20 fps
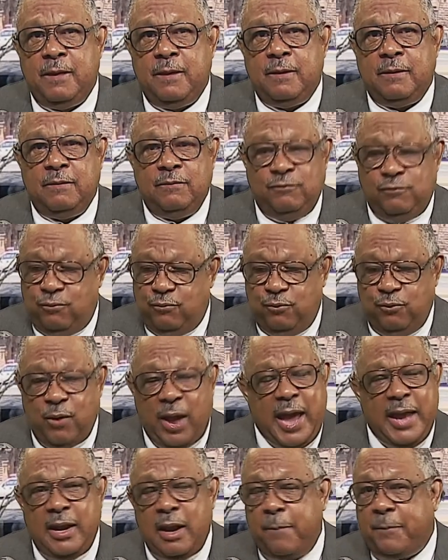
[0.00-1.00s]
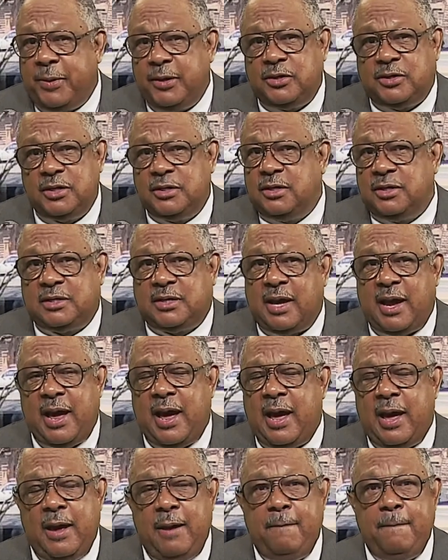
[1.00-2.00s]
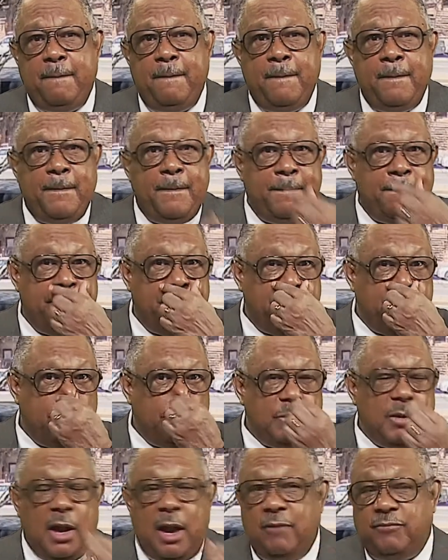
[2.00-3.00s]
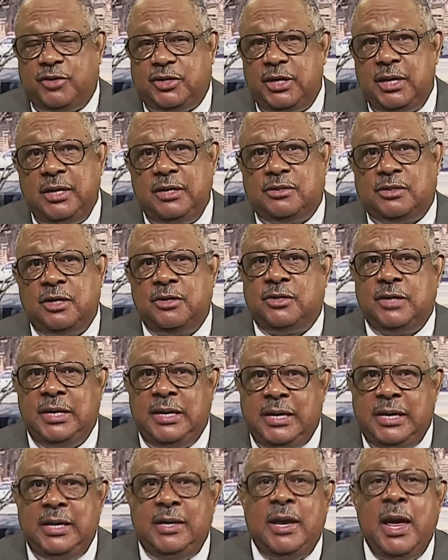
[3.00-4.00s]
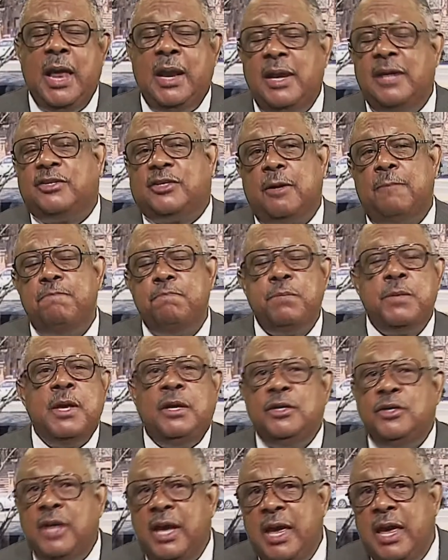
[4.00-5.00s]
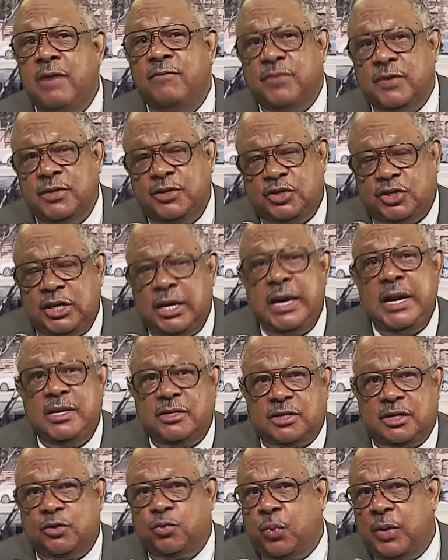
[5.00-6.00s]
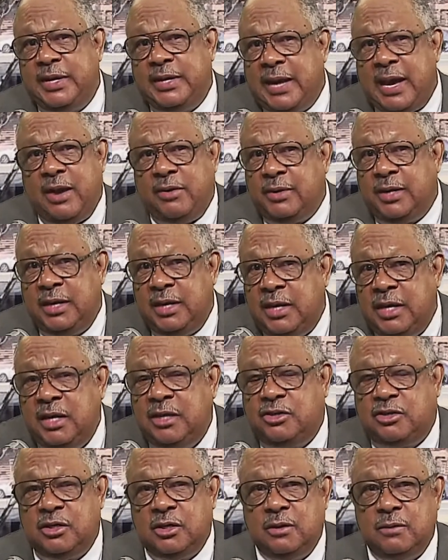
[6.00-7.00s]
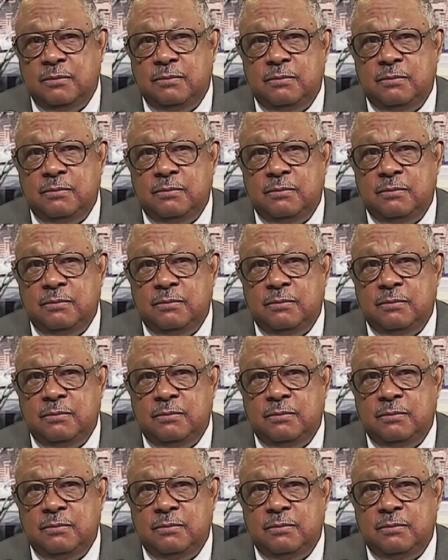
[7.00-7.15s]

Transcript: Right up until the time of Jesus. E listen, even Jesus went down to Egypt.